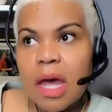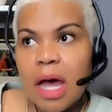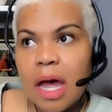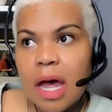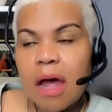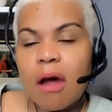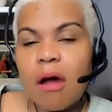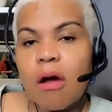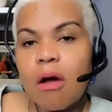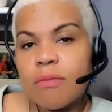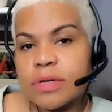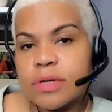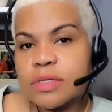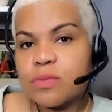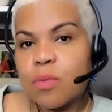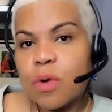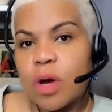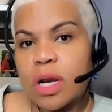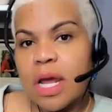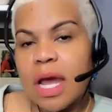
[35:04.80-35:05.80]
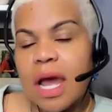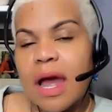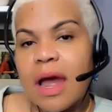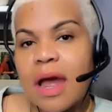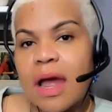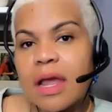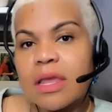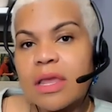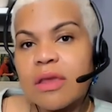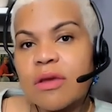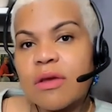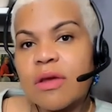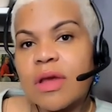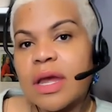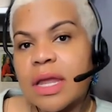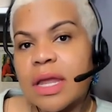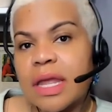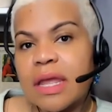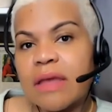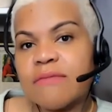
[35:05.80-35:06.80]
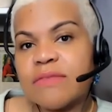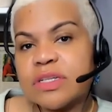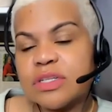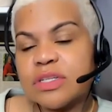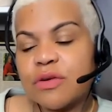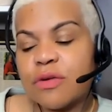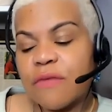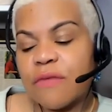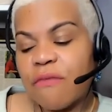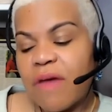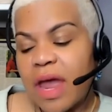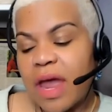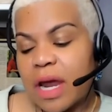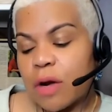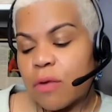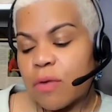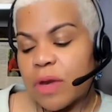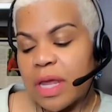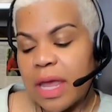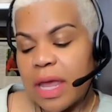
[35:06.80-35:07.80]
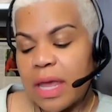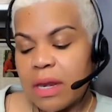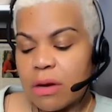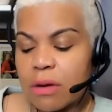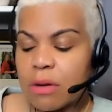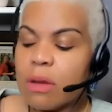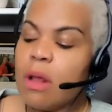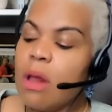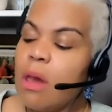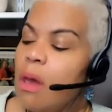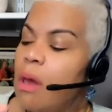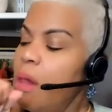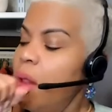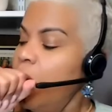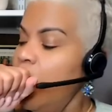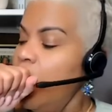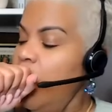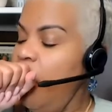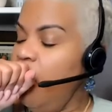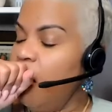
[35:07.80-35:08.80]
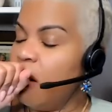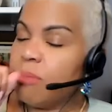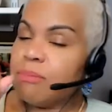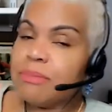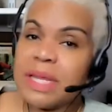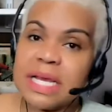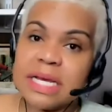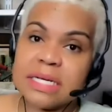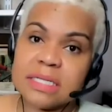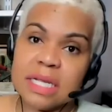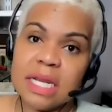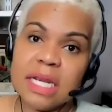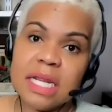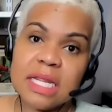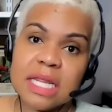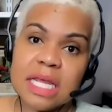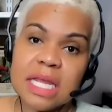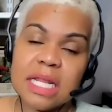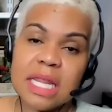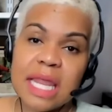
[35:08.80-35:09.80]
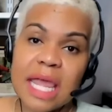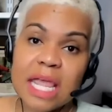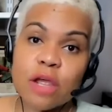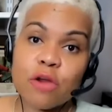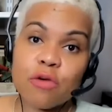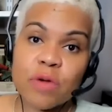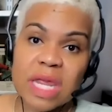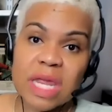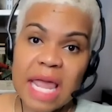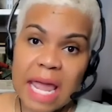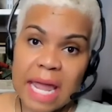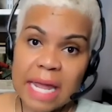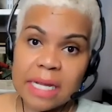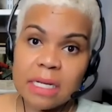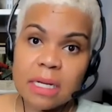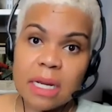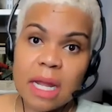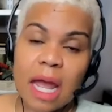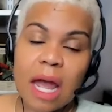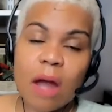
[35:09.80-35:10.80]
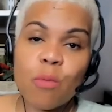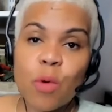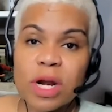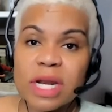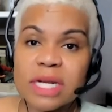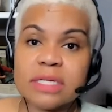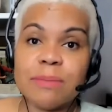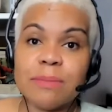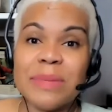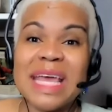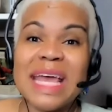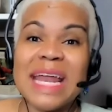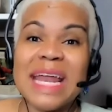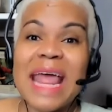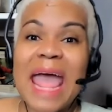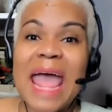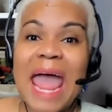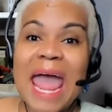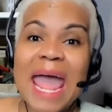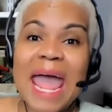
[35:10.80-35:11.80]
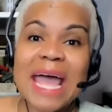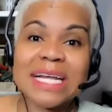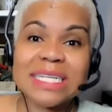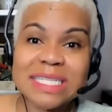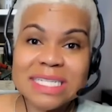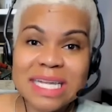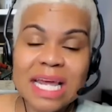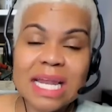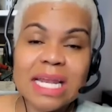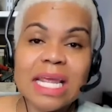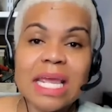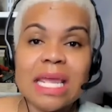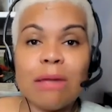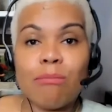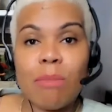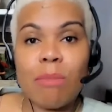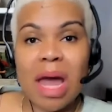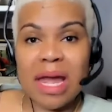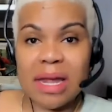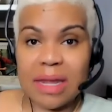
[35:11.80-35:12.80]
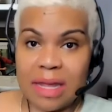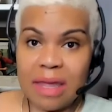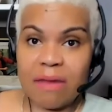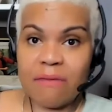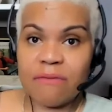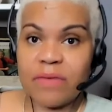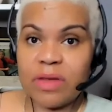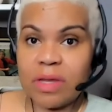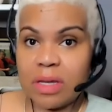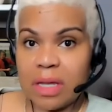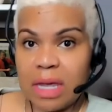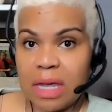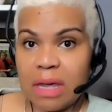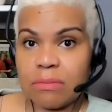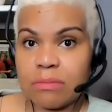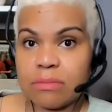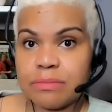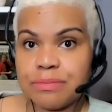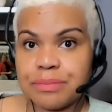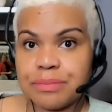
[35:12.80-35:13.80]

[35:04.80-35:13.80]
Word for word: I always want to hire a Canva certified creator, because anything they create, I want it to be an asset in my Canva account.